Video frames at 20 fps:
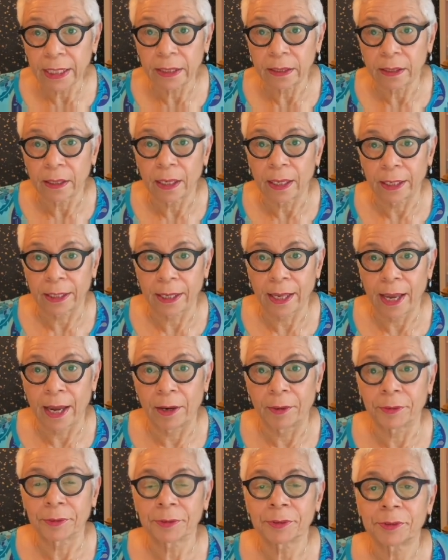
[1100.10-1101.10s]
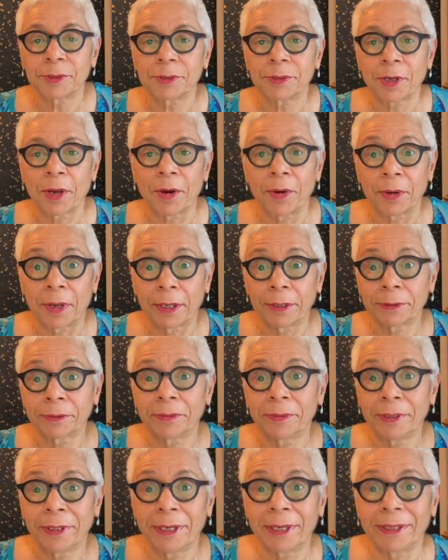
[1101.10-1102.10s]
Kit account. So
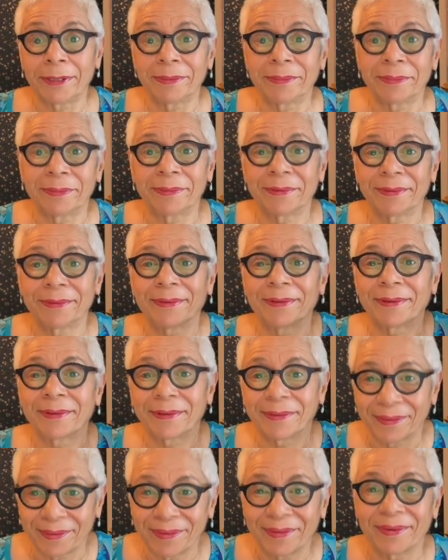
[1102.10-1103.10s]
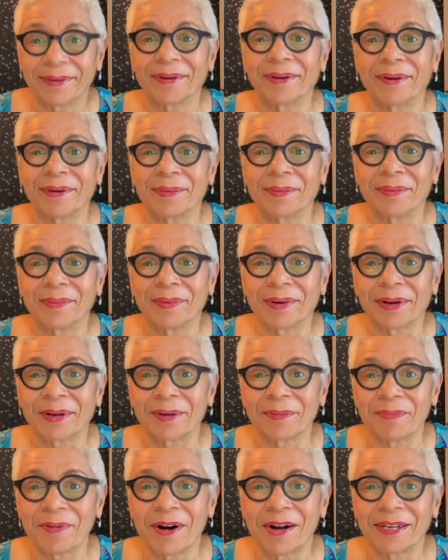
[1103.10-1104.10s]
guess what? We're
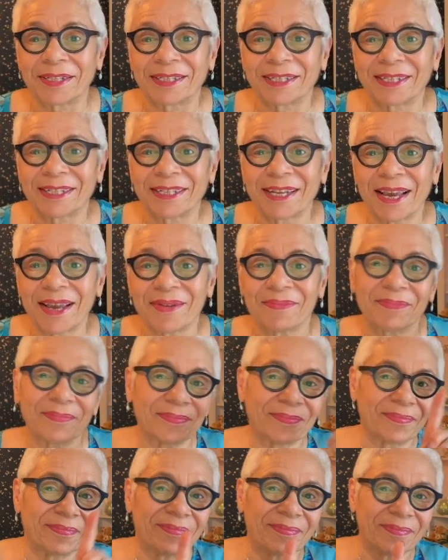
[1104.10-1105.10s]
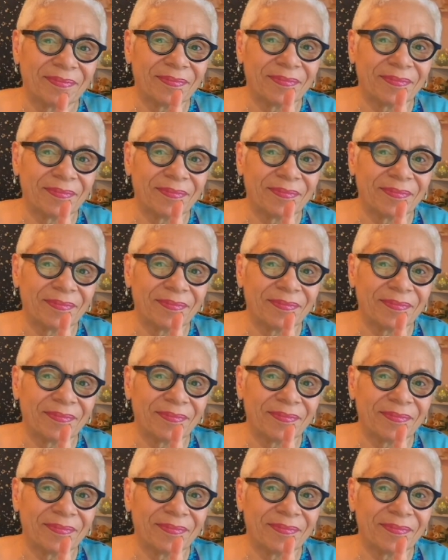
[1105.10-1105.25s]
going to pause the tape.